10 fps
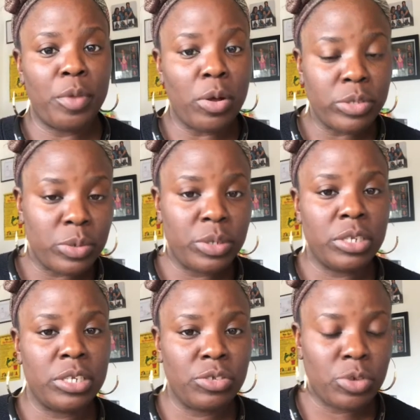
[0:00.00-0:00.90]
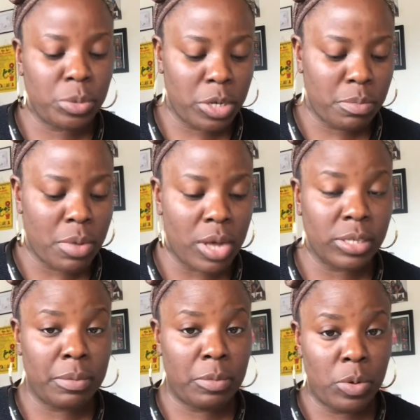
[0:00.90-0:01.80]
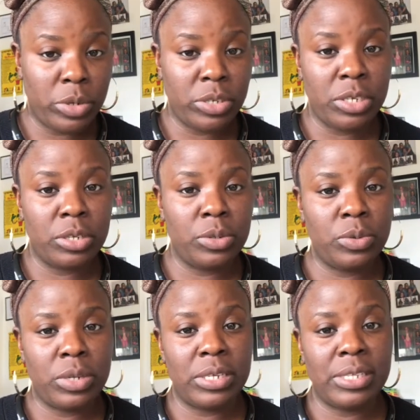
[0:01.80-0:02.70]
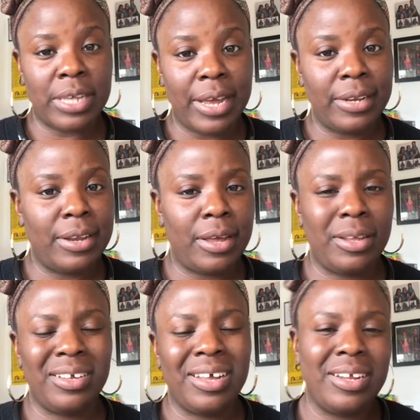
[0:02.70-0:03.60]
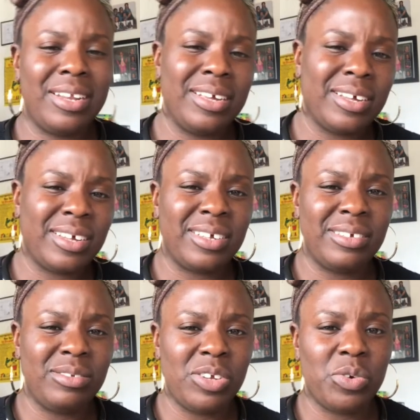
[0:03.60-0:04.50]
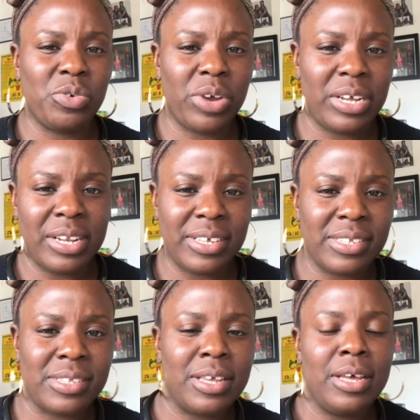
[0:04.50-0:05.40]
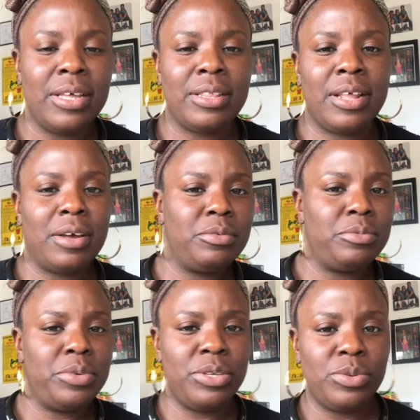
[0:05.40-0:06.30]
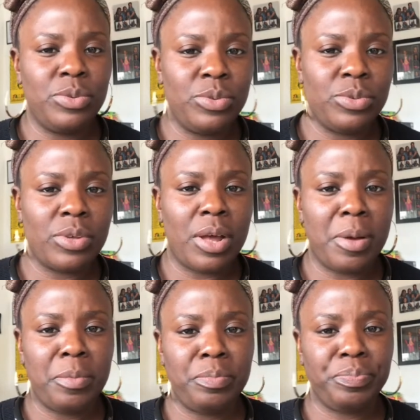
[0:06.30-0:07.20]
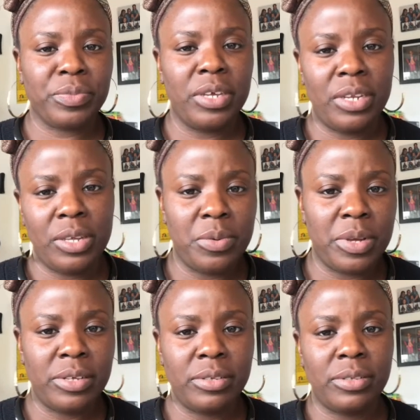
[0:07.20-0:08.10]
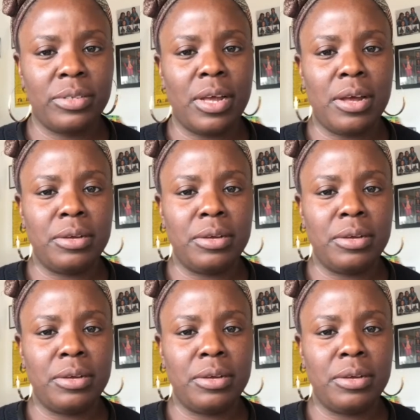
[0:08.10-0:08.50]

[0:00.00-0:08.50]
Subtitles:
Also in the description box, I'm going to include a site that kind of like a Craigslist that we use in the U.S.